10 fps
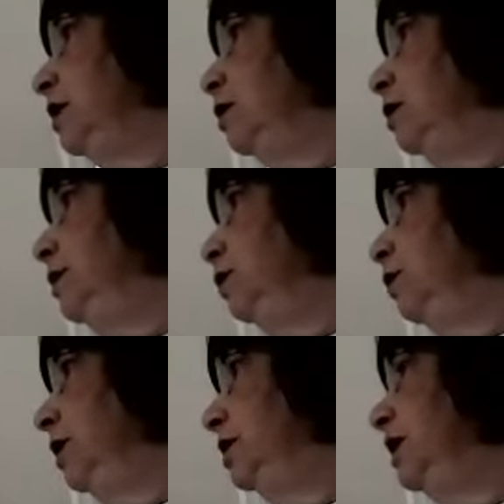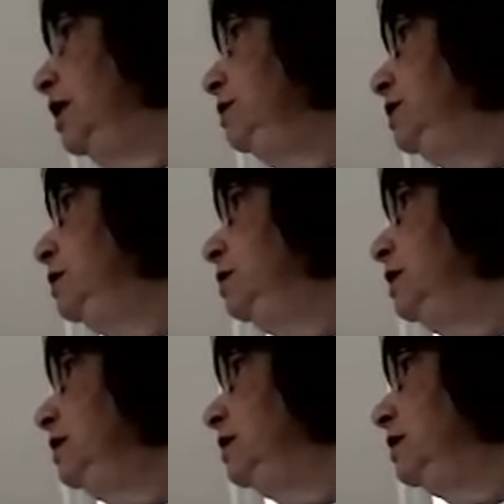It could be 1 times
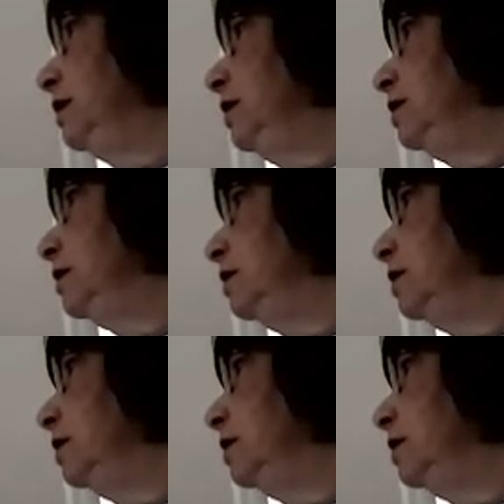36.